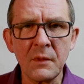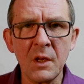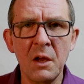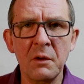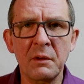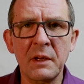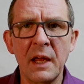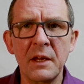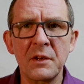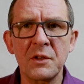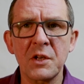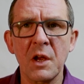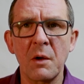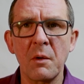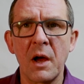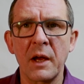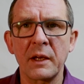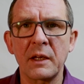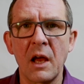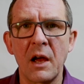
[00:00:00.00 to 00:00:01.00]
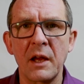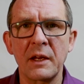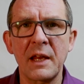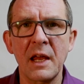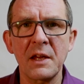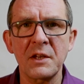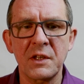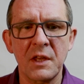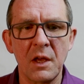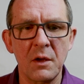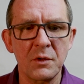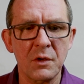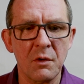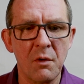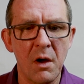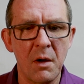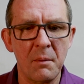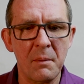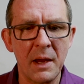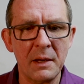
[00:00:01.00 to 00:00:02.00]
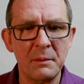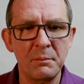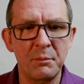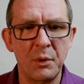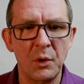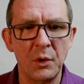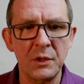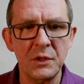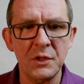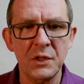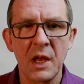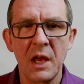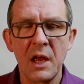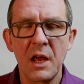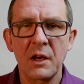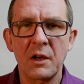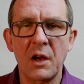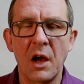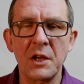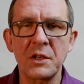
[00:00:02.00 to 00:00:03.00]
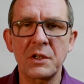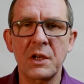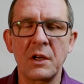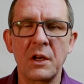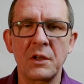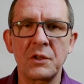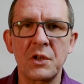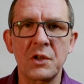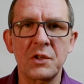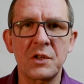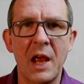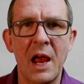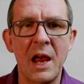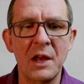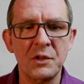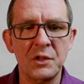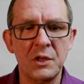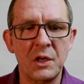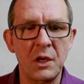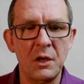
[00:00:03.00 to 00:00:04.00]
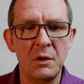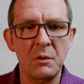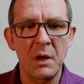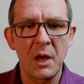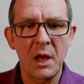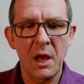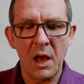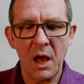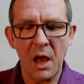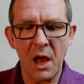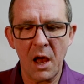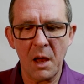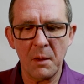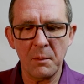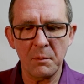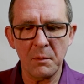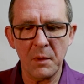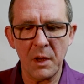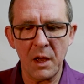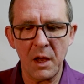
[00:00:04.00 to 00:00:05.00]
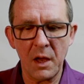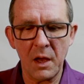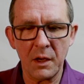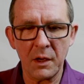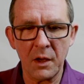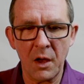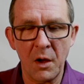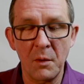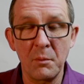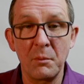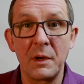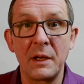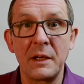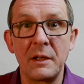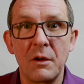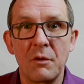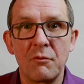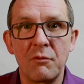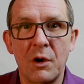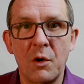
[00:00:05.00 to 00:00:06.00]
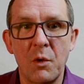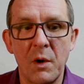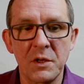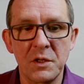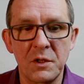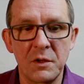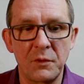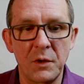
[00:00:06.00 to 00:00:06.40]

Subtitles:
Okay, so I guess those are our main points. Guys, can I just ask you, humbly request